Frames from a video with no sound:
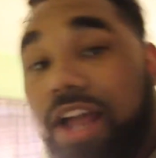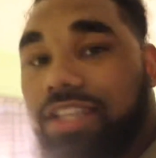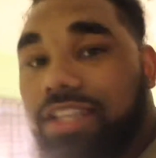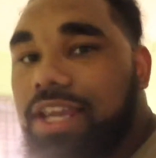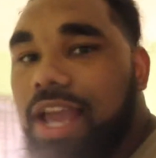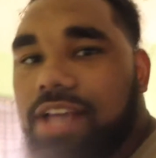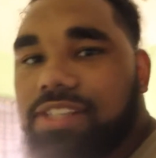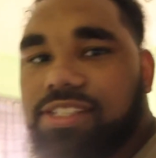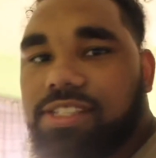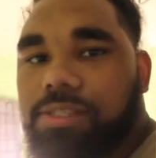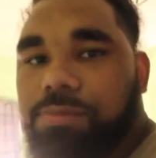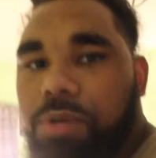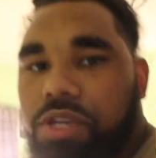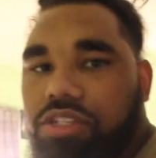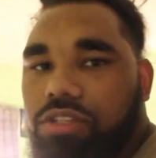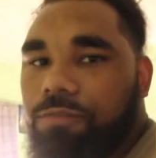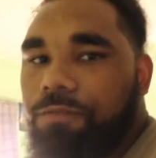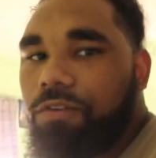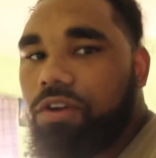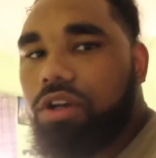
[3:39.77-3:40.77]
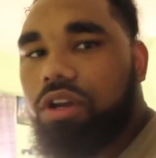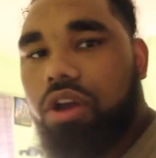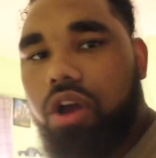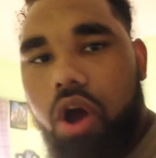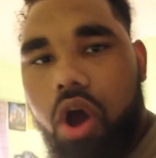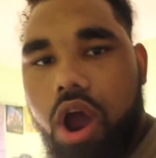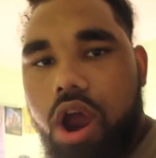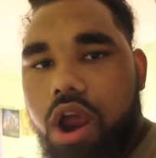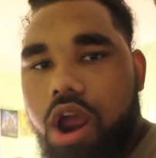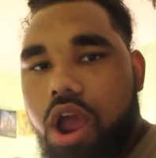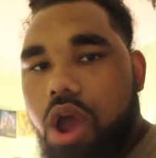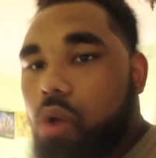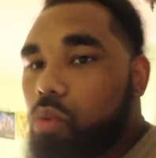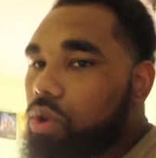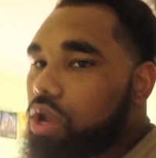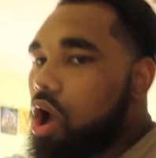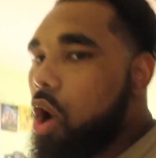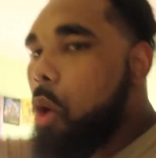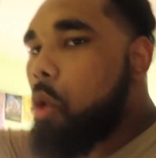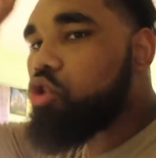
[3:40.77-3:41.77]
got suspension for the car.
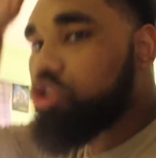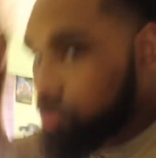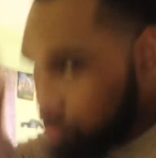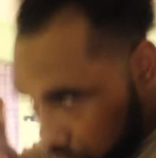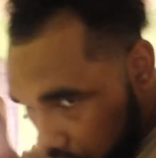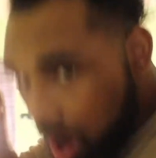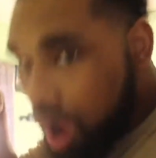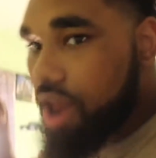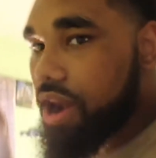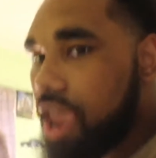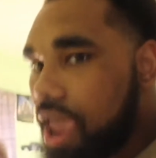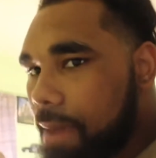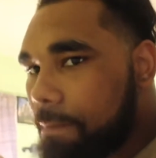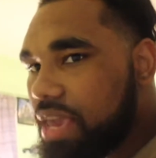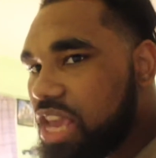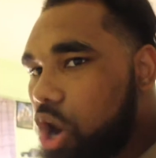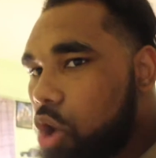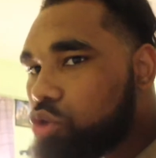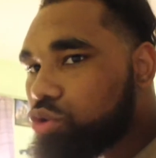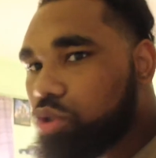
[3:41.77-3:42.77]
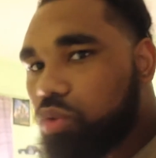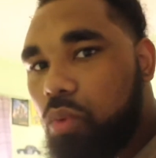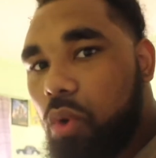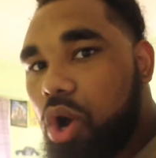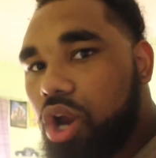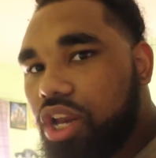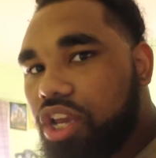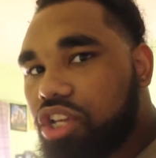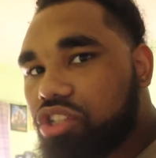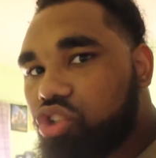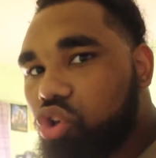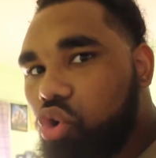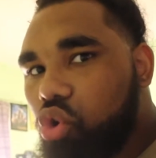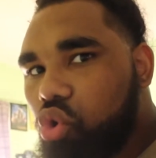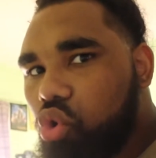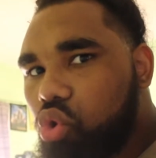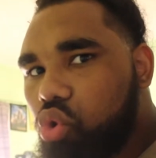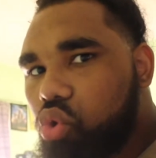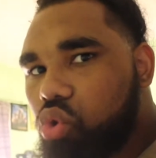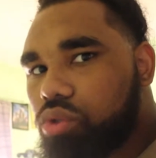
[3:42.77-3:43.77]
We gon' drop that be on
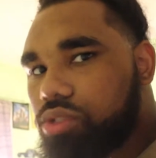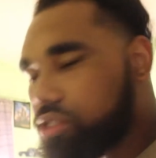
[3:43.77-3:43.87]
22s.